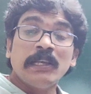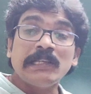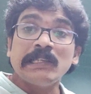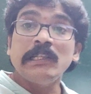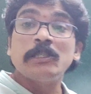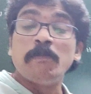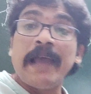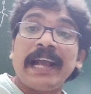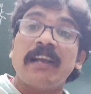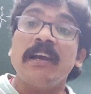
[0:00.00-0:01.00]
Yes, in this
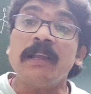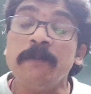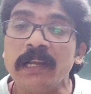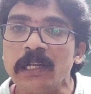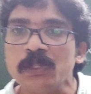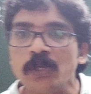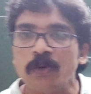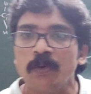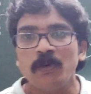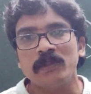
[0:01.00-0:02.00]
back carbon
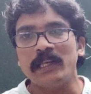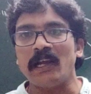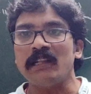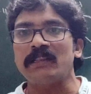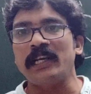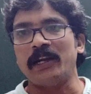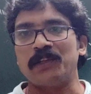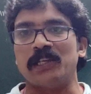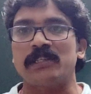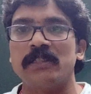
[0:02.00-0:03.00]
also there are three
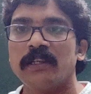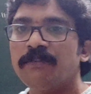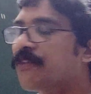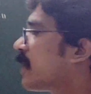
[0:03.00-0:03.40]
hydrogens. In